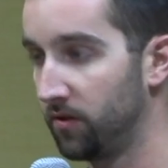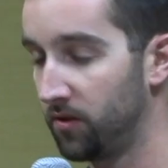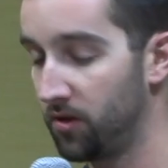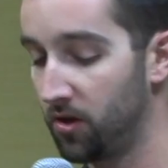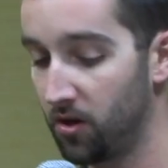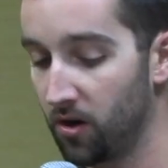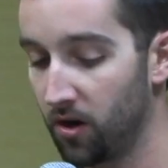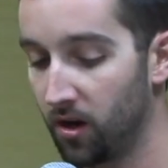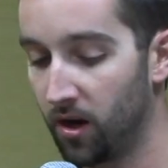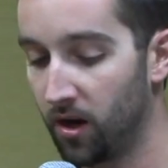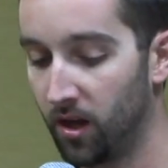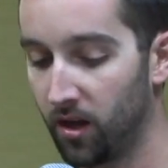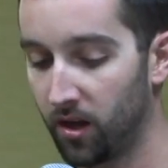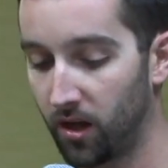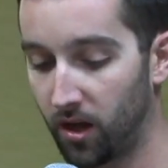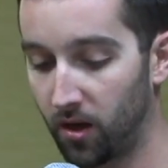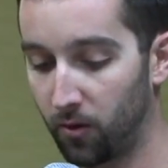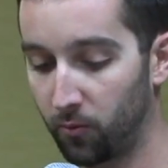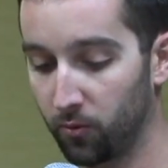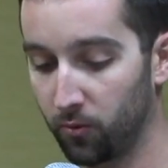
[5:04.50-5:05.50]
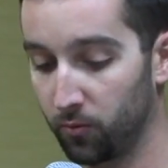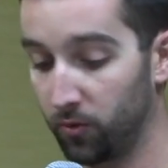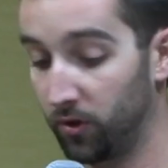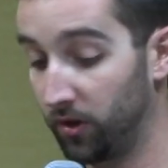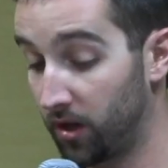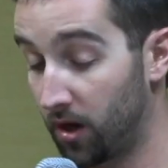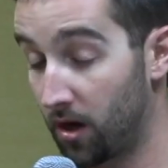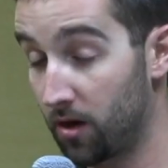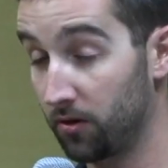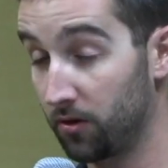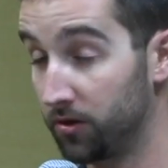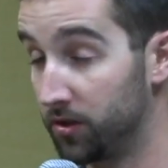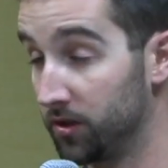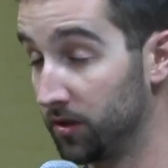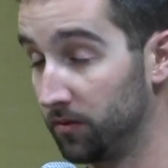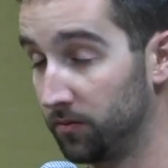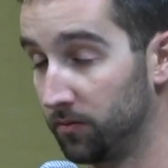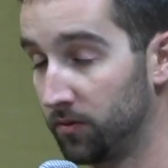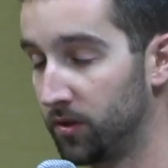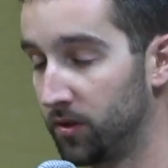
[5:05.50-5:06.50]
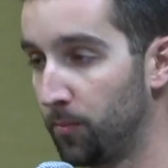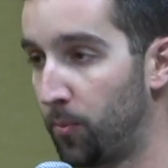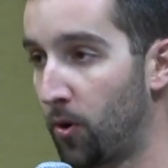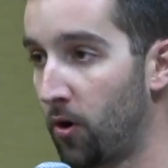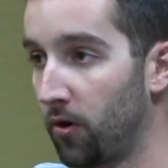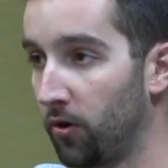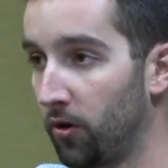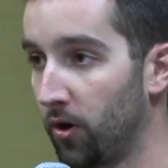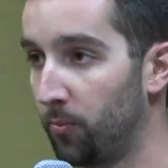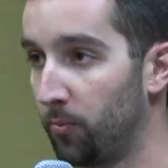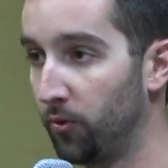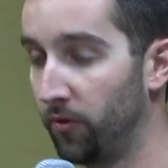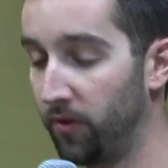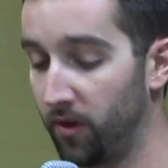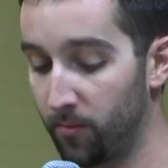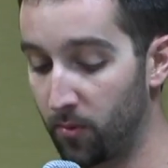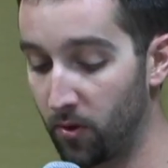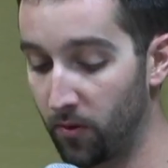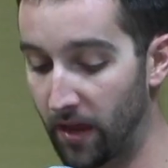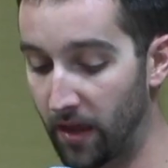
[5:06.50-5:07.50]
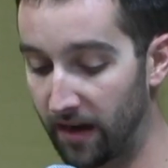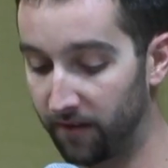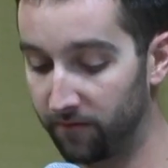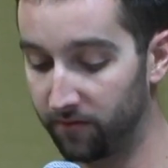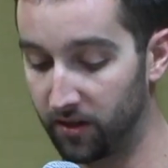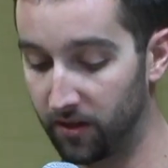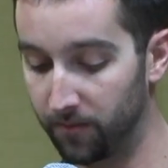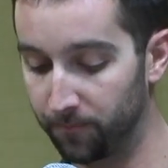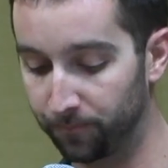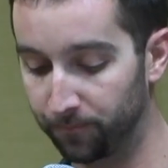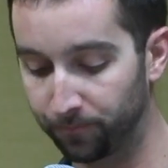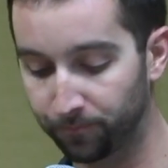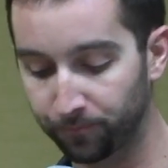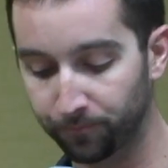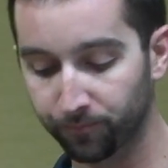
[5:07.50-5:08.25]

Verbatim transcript: of the year. Uh, we're really honored to, to partner up with them on that event.